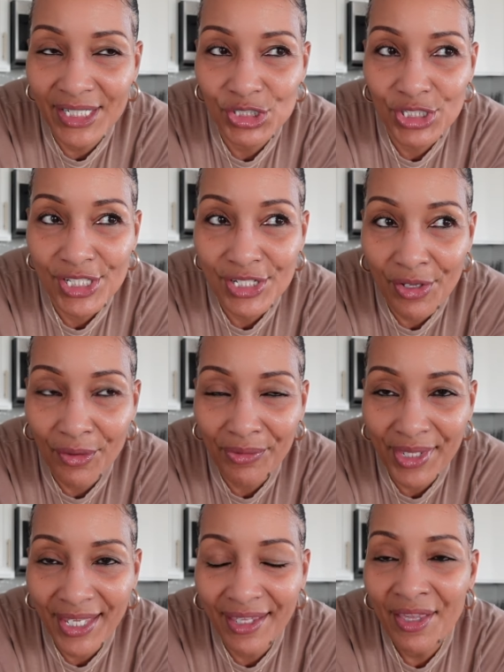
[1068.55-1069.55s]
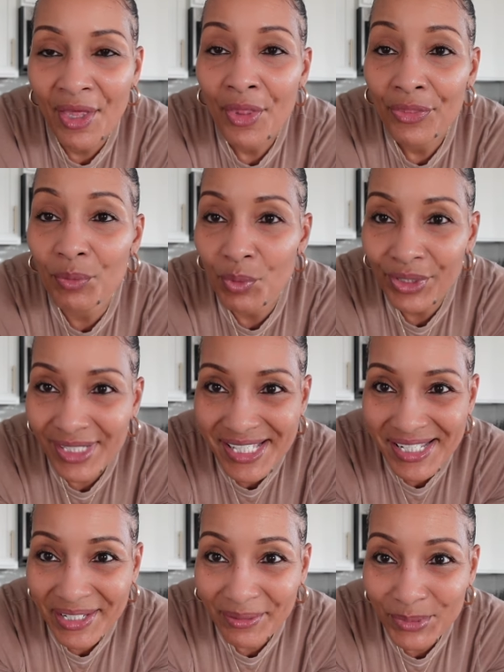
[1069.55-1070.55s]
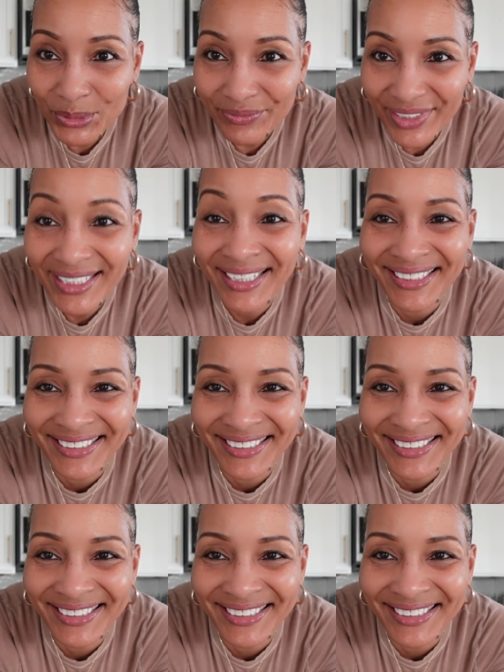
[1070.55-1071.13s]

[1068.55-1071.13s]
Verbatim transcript: and just know that the world is still moving.